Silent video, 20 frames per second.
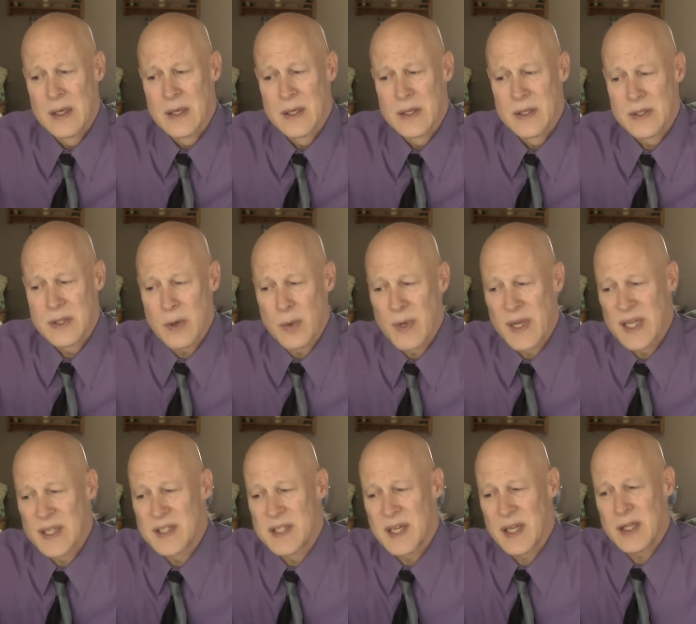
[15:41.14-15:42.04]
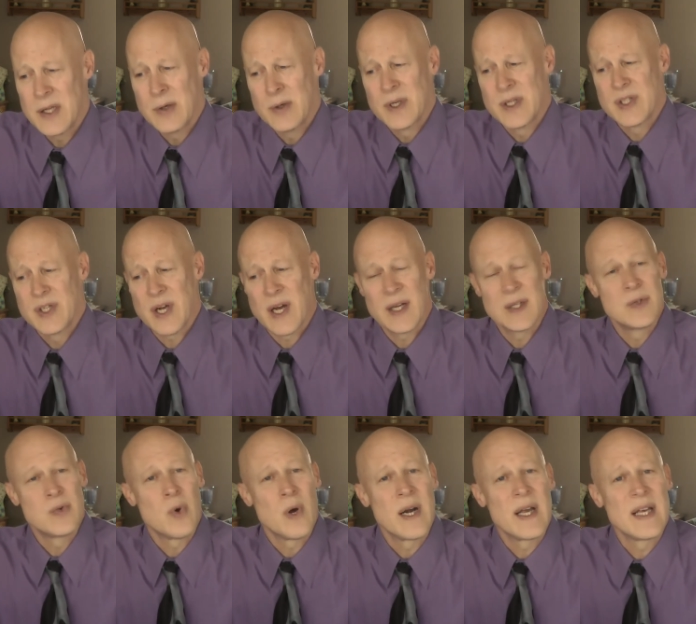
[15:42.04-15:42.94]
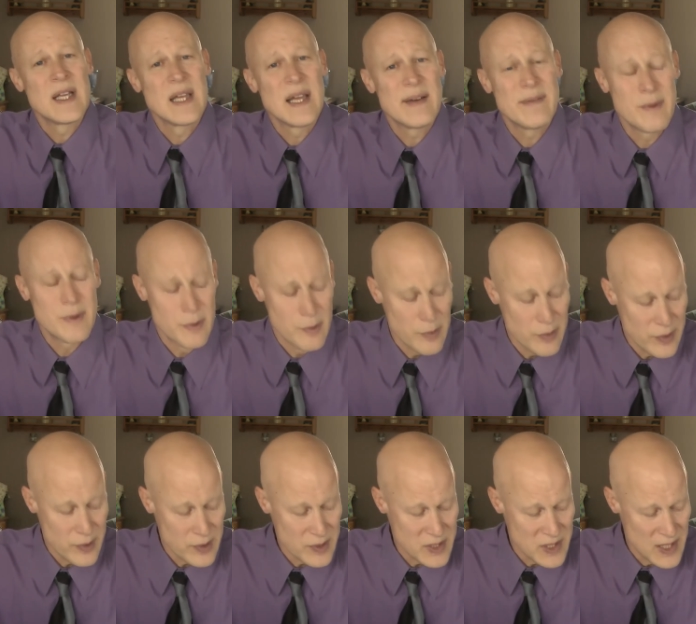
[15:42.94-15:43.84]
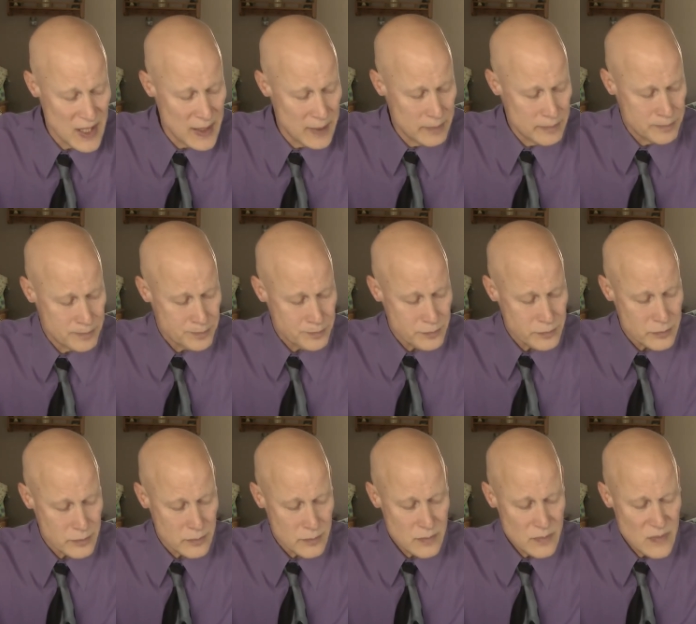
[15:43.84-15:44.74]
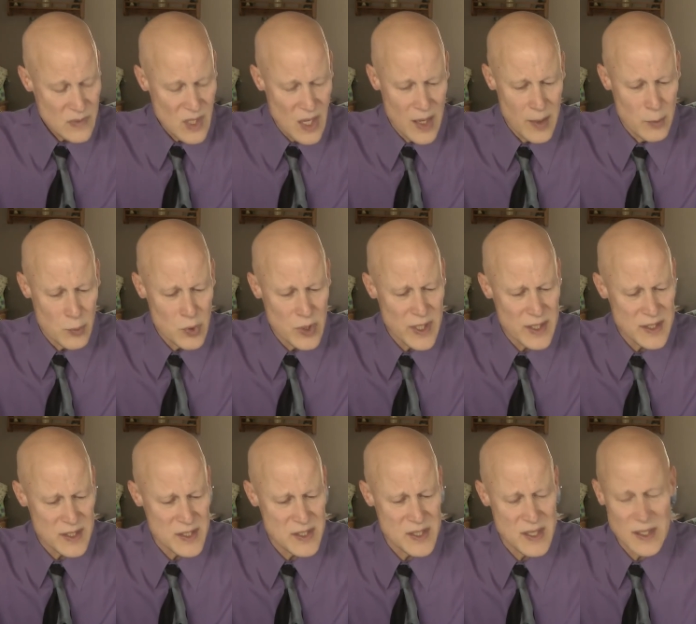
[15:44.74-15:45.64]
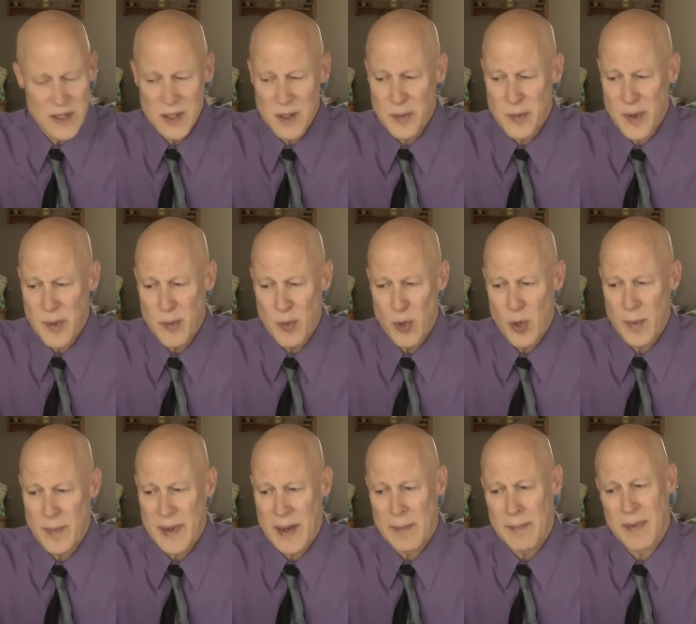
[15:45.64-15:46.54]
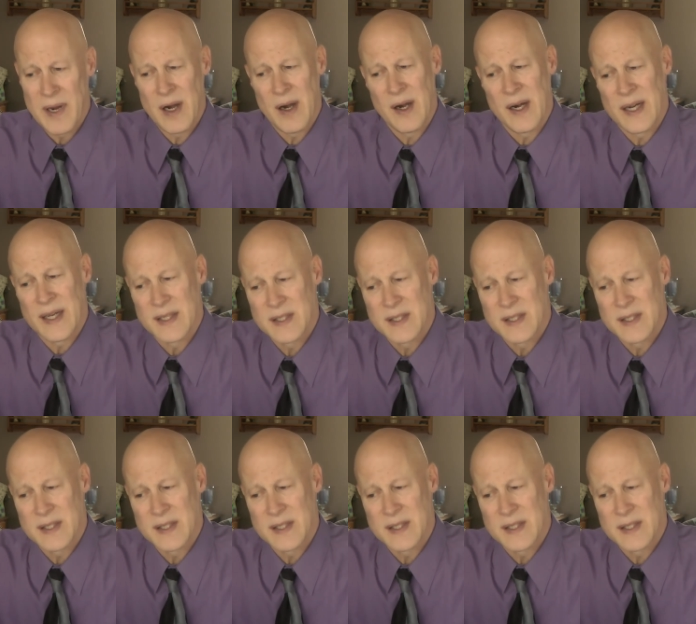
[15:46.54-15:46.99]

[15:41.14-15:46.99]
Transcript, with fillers: So we continue in John 20, 11 through 13, and we'll get to see a little bit more about Mary.